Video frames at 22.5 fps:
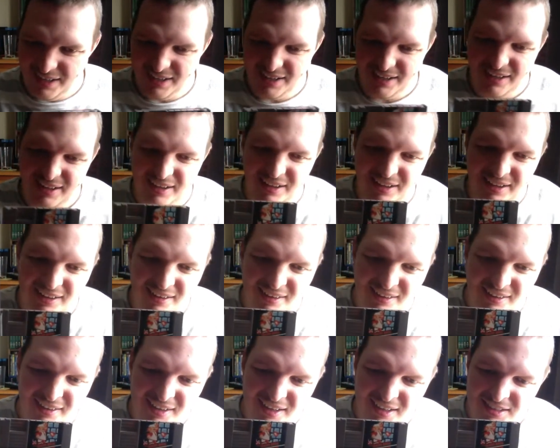
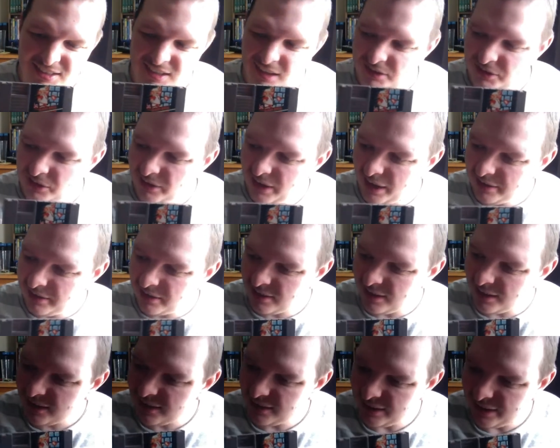And
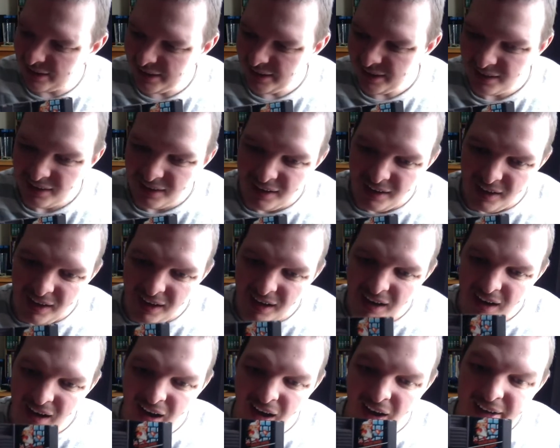secondly,
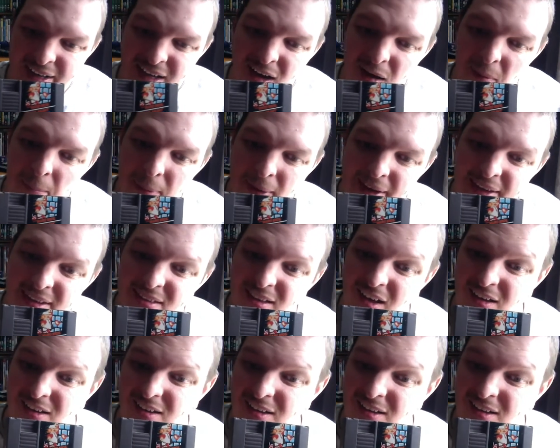I can't play Duck